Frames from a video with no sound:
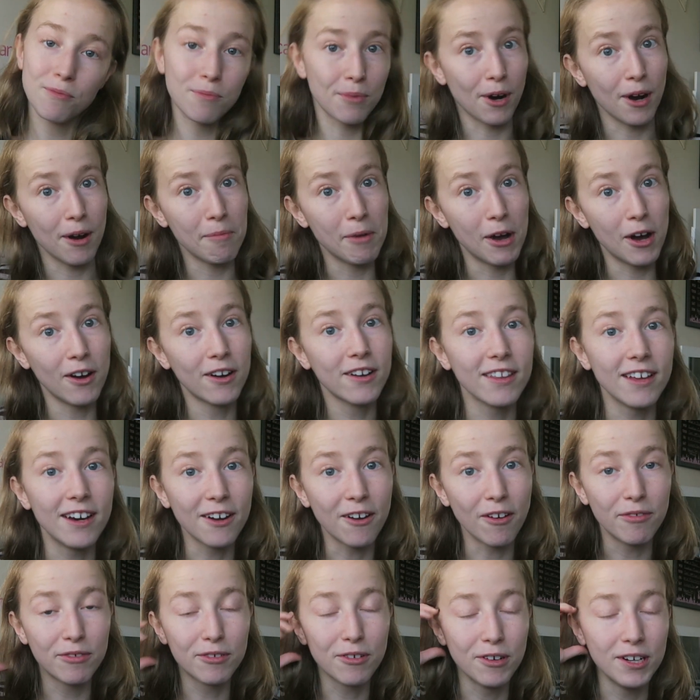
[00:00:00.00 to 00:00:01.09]
from Primark that
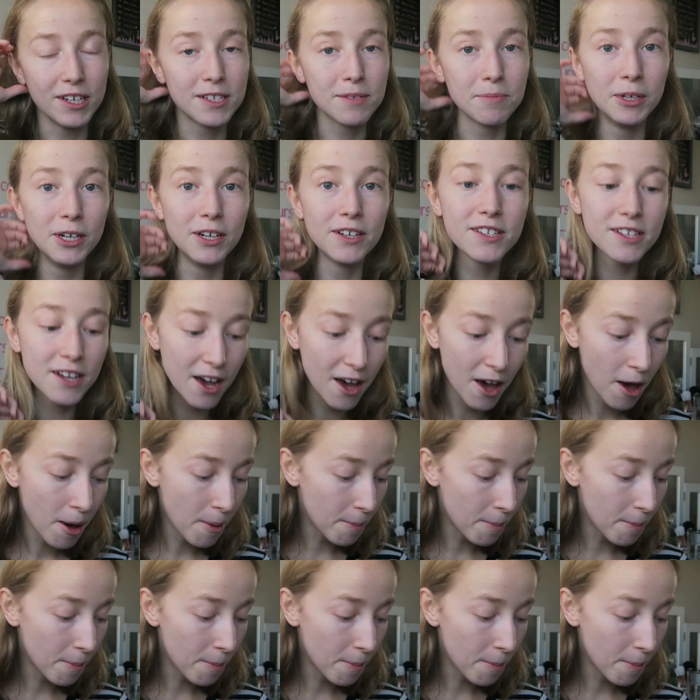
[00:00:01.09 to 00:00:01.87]
I got for Christmas.